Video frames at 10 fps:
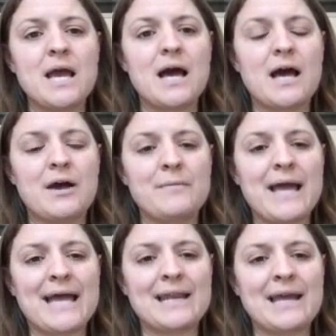
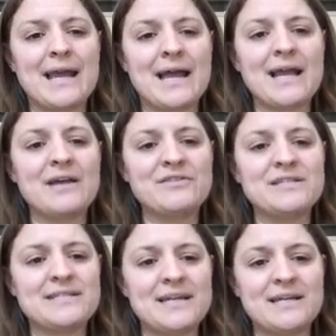And I got
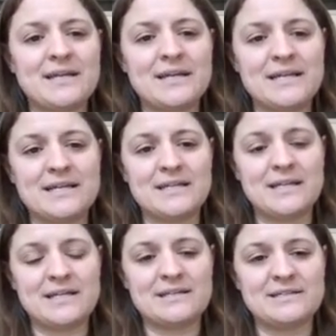these data
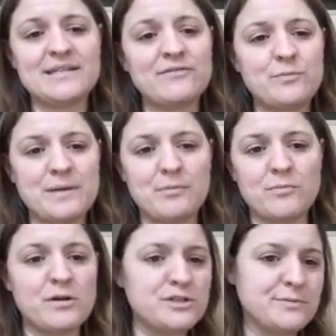in several people,
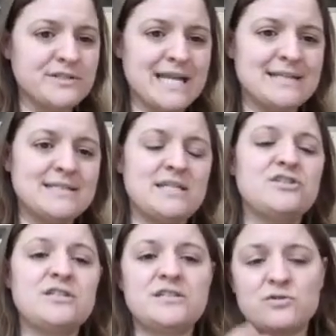multiple scans
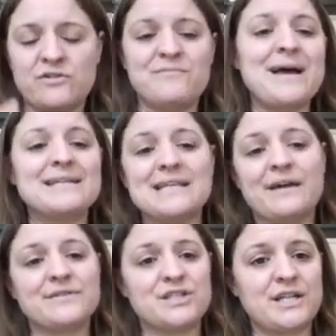each, did sort of mass
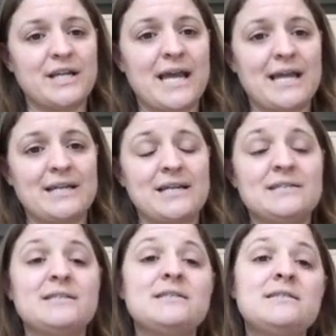averaging and
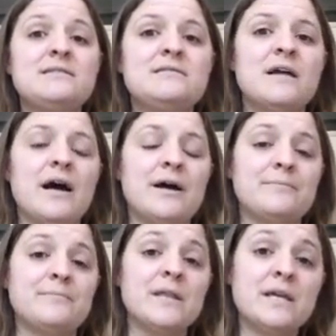
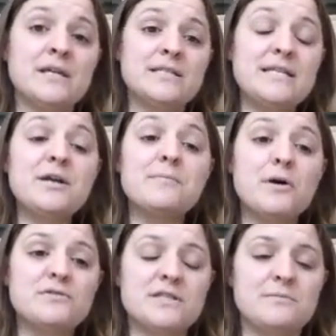
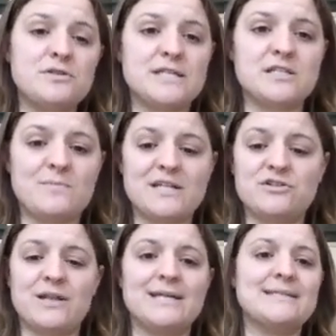decomposed them using
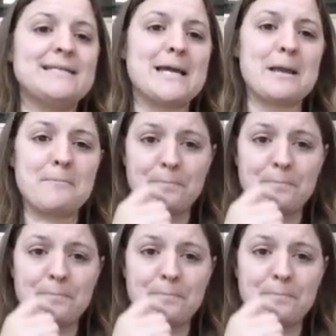spatial ICA.